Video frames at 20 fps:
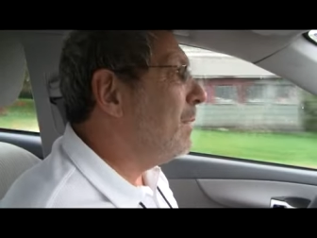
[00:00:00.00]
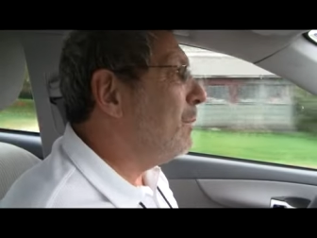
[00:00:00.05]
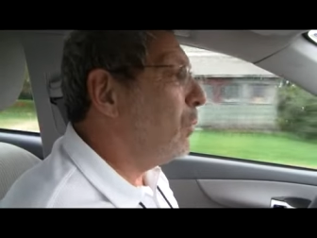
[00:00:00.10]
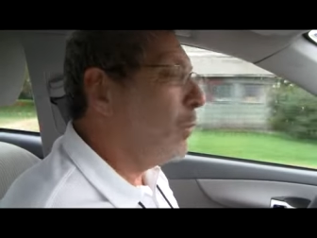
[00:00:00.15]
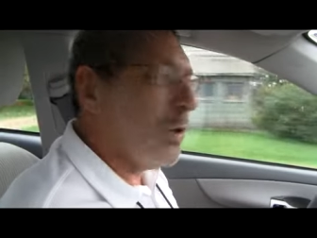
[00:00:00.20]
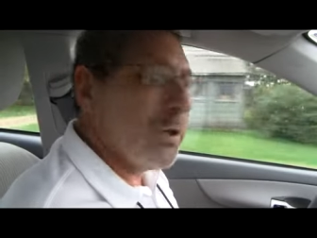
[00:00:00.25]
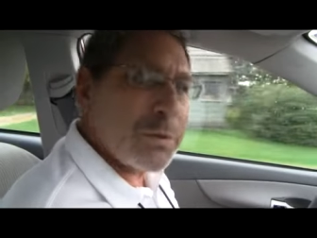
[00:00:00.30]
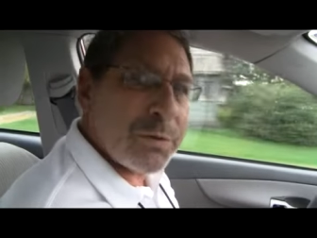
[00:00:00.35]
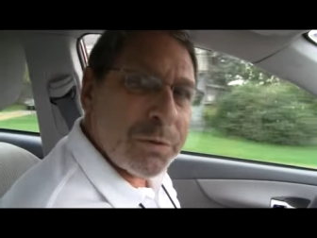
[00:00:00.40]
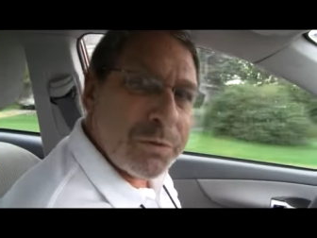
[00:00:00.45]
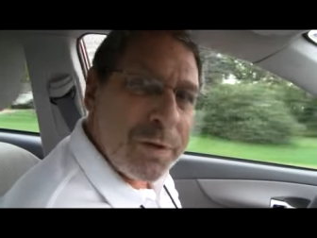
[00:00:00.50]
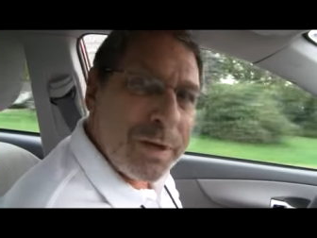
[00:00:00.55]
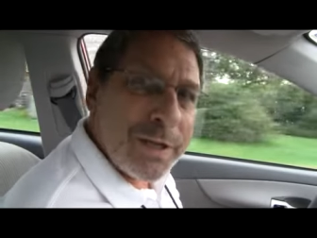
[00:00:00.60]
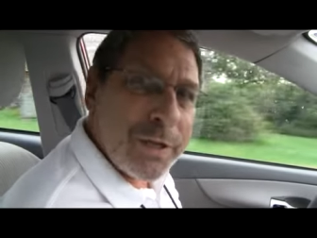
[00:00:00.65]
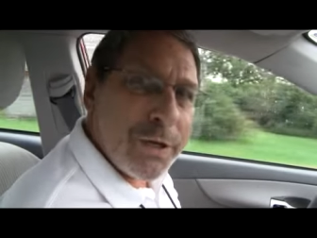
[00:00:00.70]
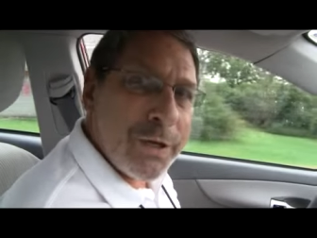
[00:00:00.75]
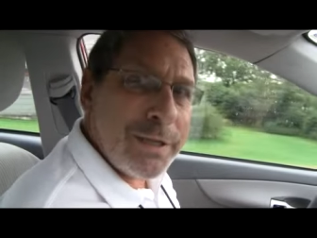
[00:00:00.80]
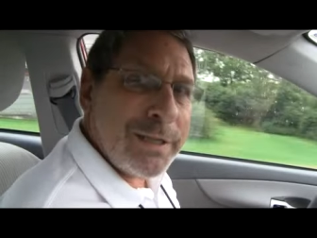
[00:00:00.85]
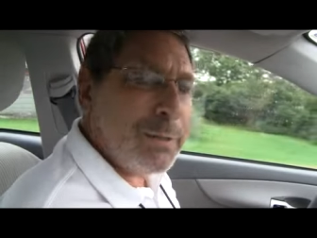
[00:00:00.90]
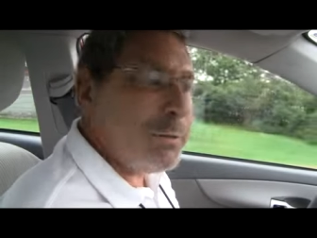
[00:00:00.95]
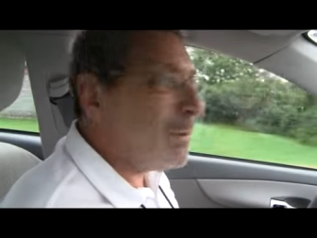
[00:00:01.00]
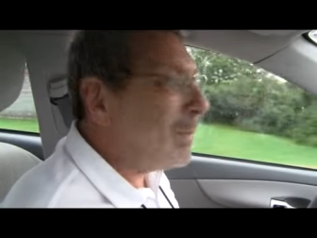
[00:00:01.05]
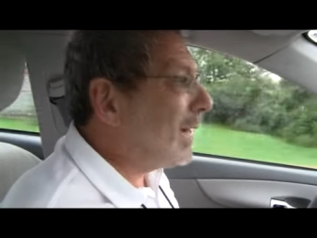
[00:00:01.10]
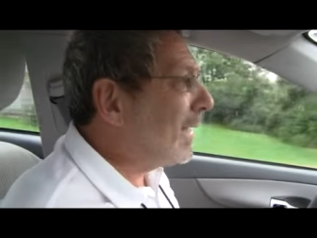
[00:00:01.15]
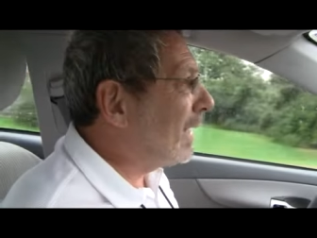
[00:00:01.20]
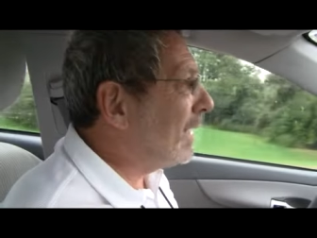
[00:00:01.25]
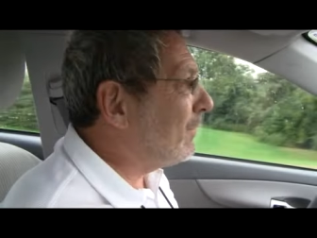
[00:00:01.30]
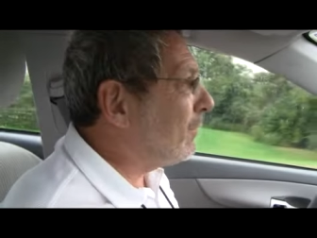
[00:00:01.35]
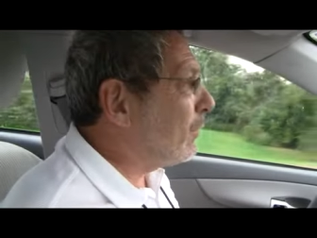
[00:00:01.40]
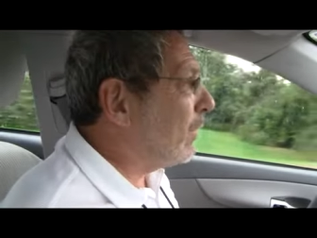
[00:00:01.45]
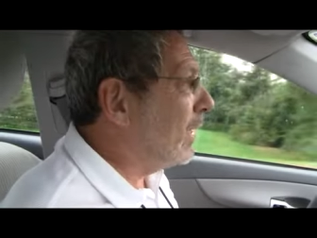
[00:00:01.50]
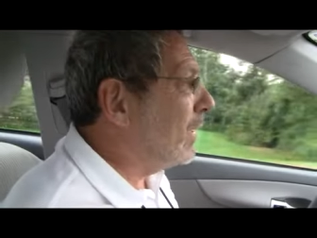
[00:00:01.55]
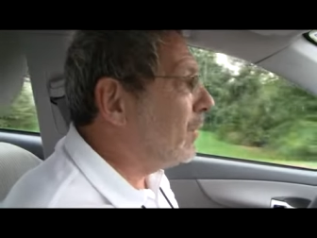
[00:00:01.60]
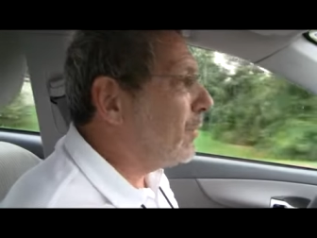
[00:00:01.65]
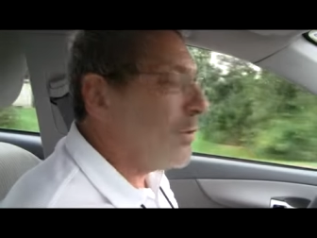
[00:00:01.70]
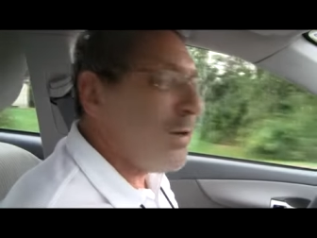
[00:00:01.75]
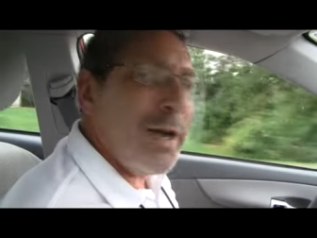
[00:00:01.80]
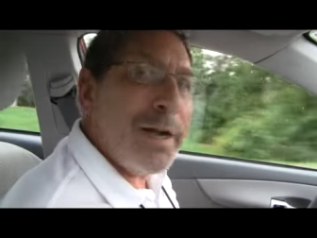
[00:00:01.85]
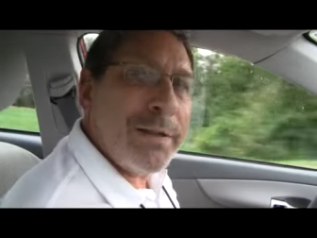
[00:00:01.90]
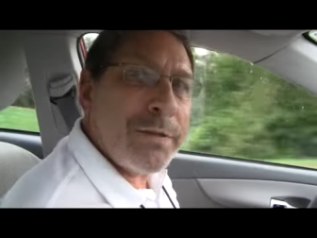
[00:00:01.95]
Boris was running good. They were battling for eighth
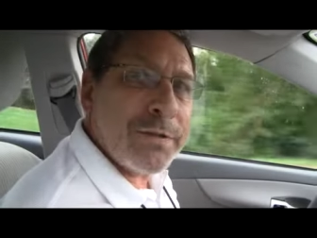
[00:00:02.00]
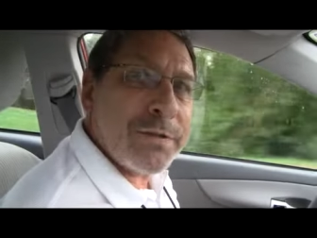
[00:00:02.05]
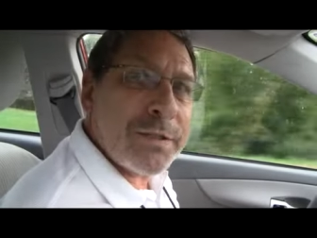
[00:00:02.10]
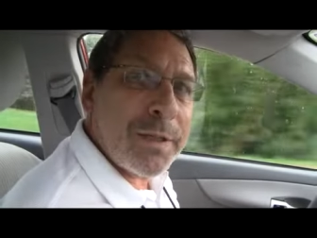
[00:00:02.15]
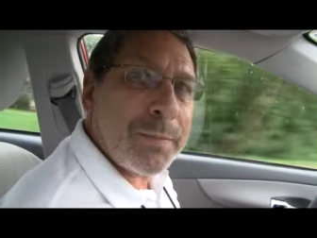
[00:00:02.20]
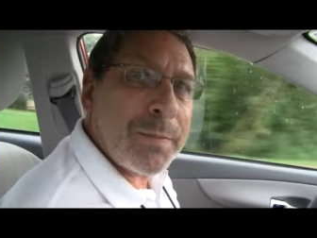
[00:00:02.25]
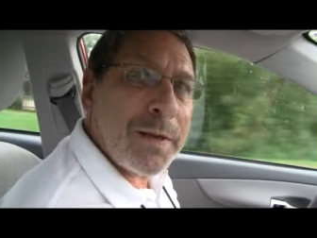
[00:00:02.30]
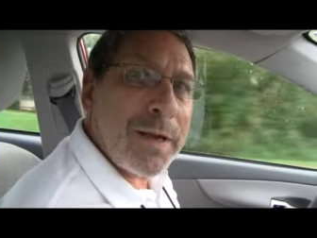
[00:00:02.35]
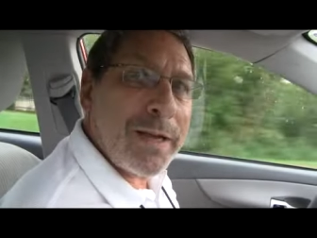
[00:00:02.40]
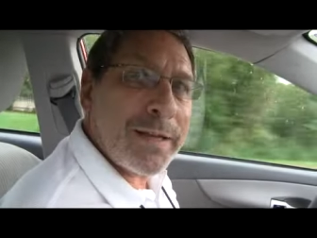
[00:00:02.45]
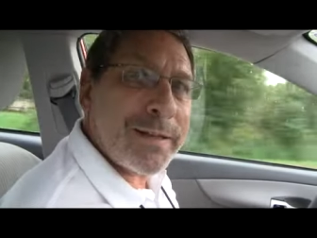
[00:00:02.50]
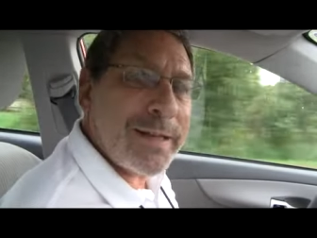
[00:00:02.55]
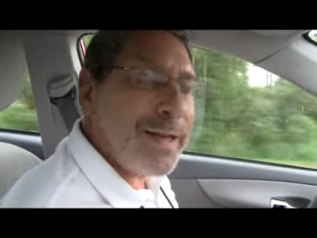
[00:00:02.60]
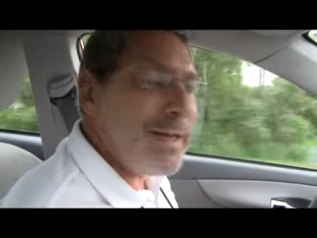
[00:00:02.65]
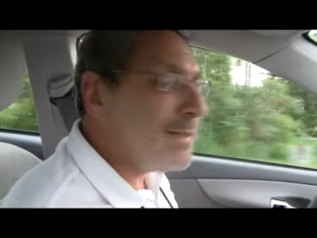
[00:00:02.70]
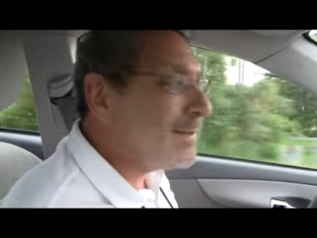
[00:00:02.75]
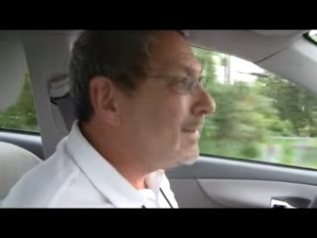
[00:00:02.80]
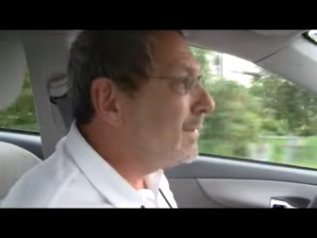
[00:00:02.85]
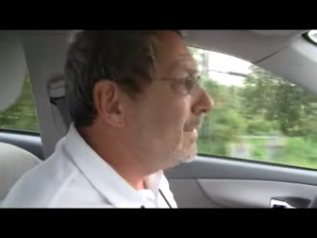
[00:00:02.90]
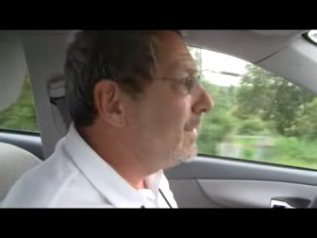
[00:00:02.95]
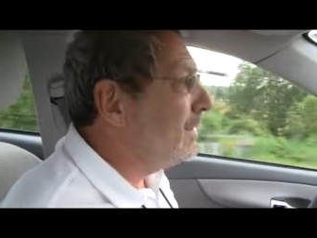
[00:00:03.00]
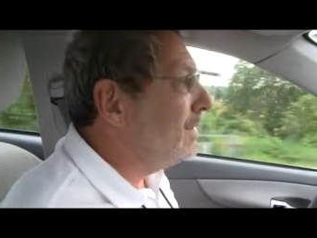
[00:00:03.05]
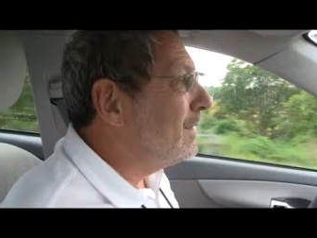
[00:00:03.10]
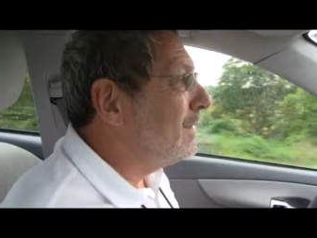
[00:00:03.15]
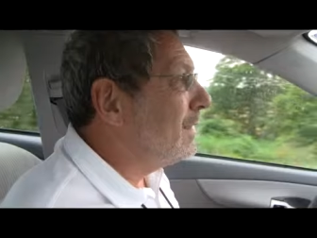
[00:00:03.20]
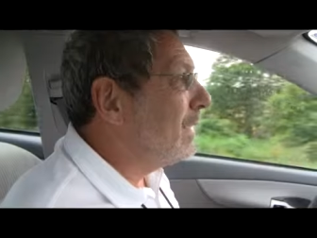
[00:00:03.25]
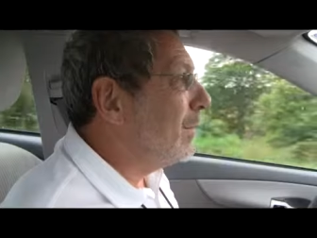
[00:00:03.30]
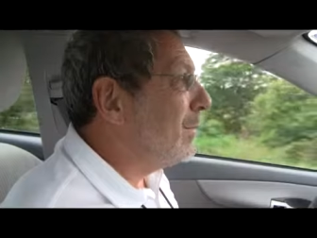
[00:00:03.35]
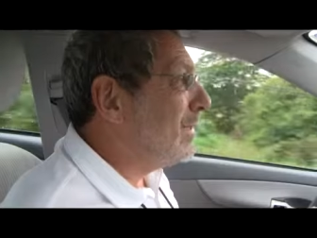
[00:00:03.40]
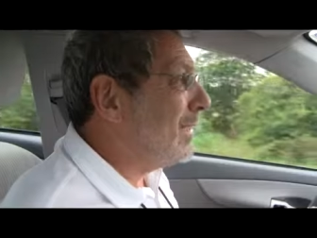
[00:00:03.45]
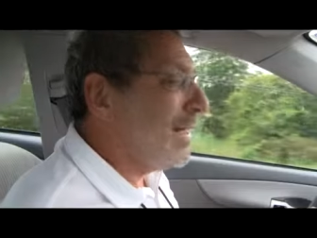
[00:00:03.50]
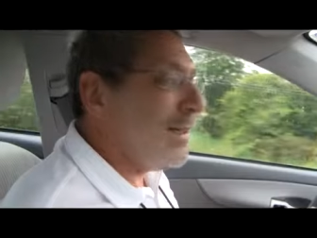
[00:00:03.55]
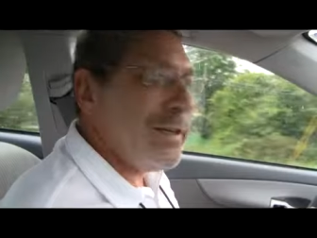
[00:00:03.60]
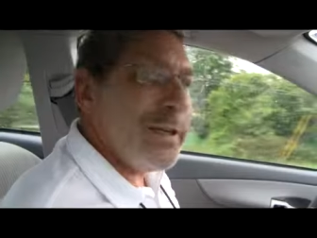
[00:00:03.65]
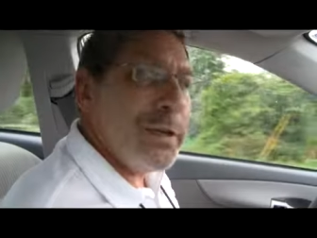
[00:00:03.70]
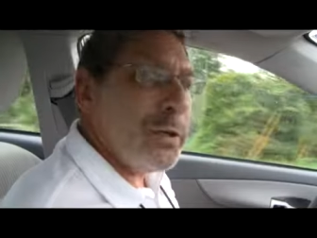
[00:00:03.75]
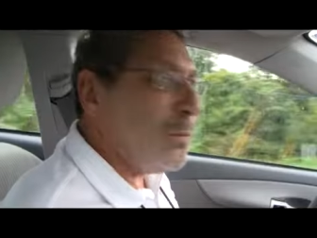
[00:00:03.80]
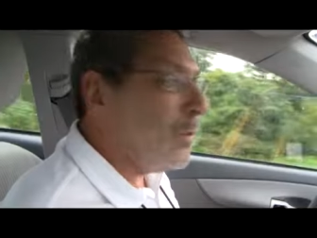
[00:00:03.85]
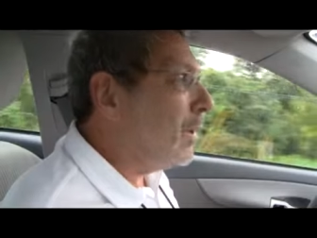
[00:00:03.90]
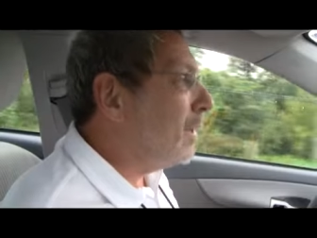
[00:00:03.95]
or ninth or something like that. Coming down
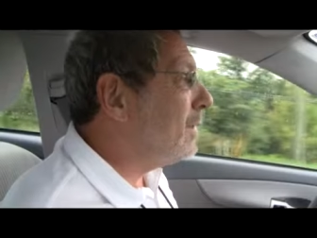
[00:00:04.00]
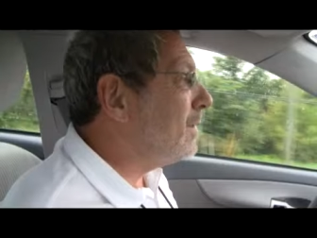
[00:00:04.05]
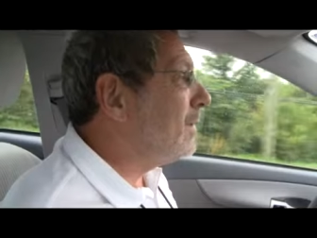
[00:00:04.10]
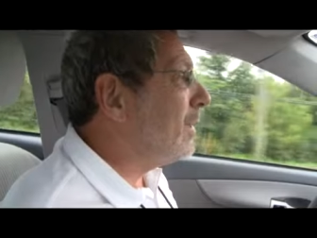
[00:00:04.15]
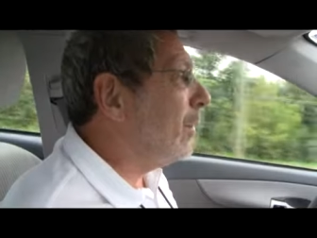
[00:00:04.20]
into one,